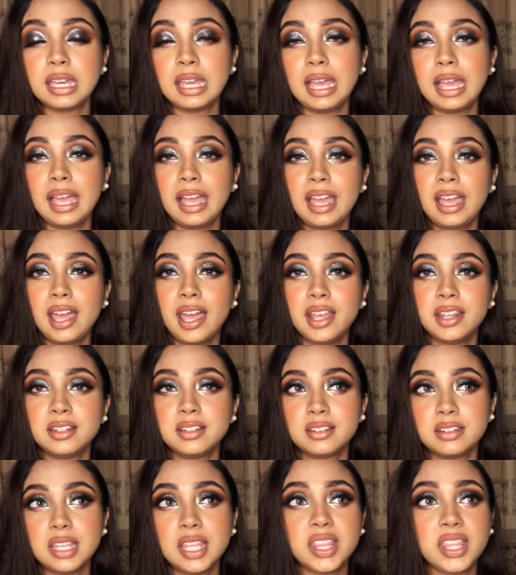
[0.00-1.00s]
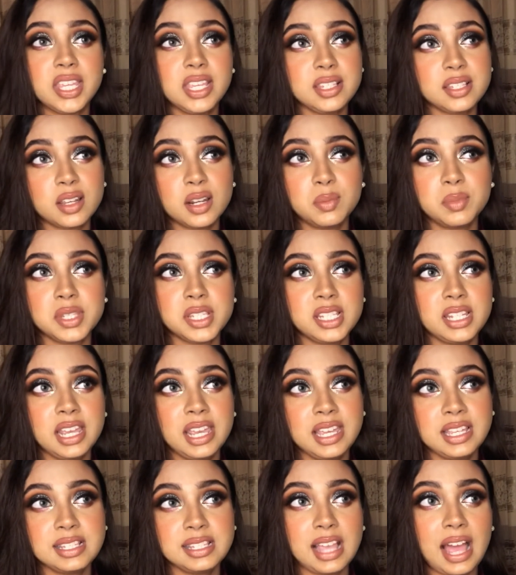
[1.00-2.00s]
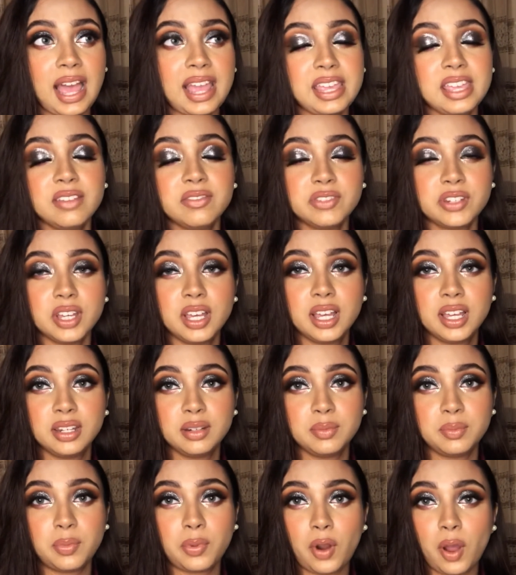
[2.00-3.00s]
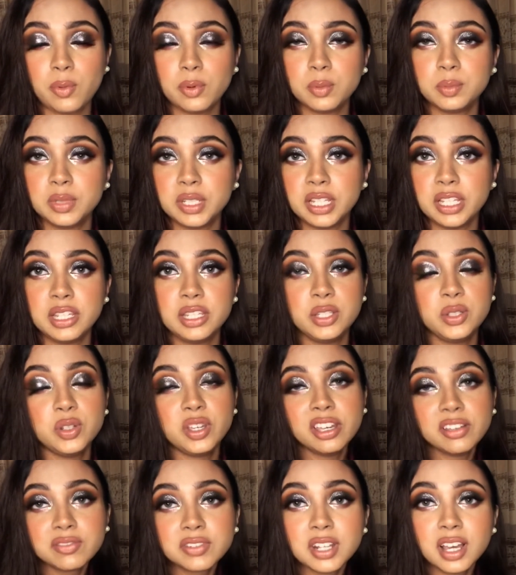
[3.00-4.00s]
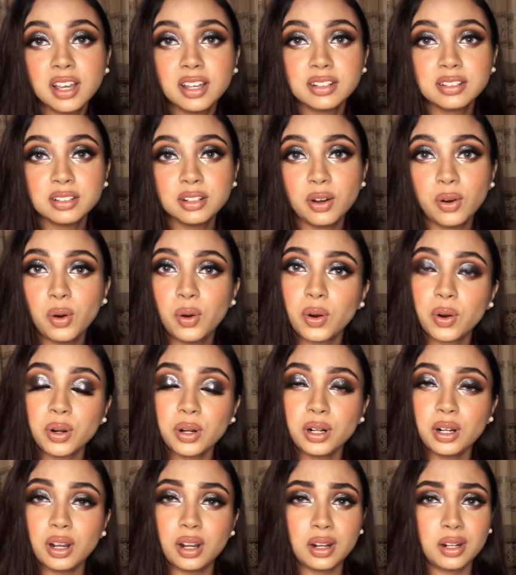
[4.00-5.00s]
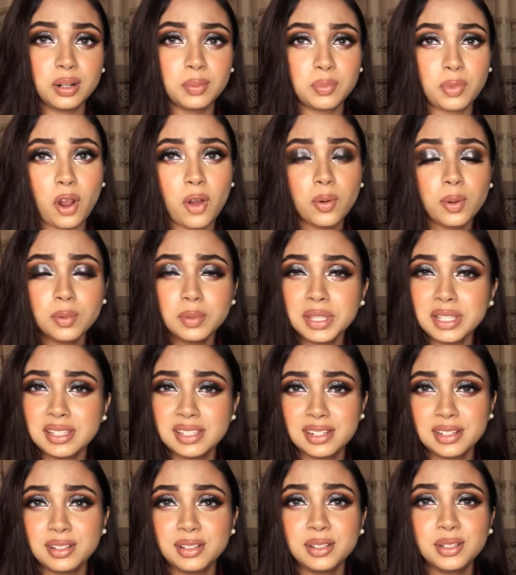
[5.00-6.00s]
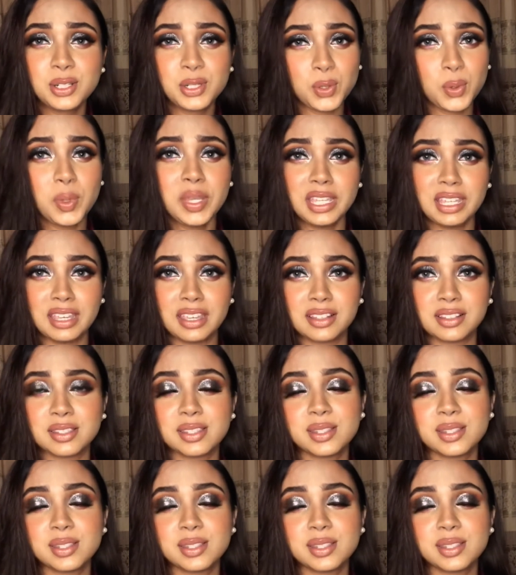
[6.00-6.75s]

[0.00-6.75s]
And these are mistakes I have done, probably you have done, or are probably still doing it.